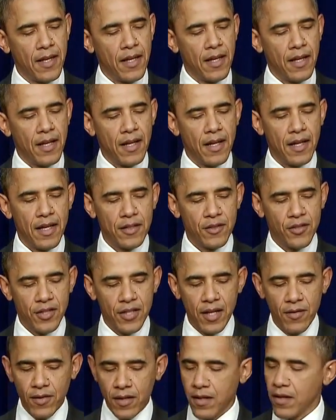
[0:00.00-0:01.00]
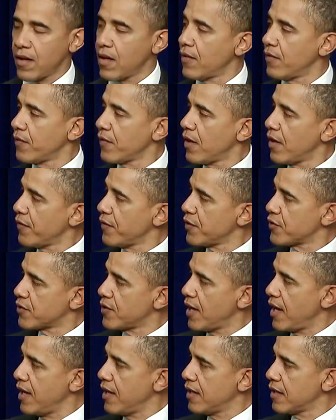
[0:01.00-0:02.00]
uh, and Stephen on, on this
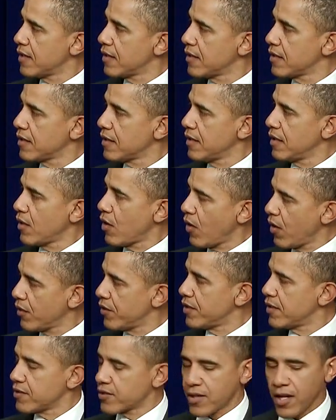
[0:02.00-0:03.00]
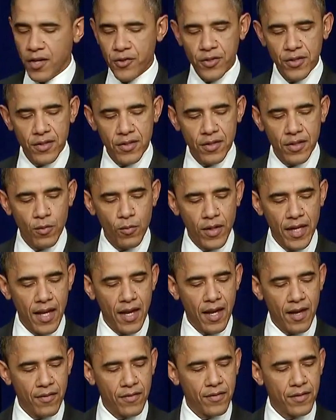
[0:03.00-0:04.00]
day and in all the discussions that we
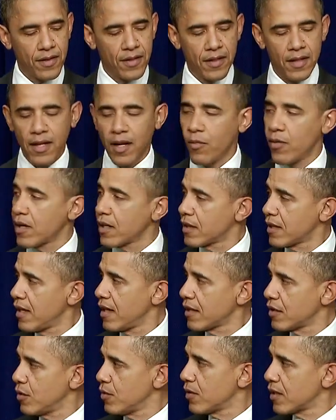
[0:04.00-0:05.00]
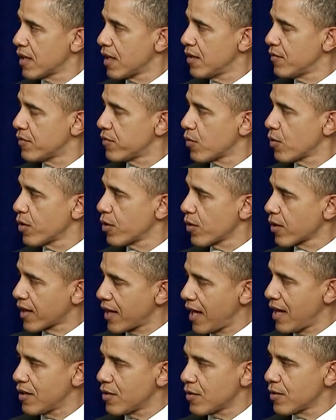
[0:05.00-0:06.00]
have. Uh, I want to thank you again for your
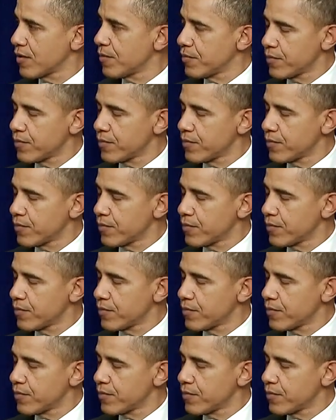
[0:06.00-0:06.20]
candor,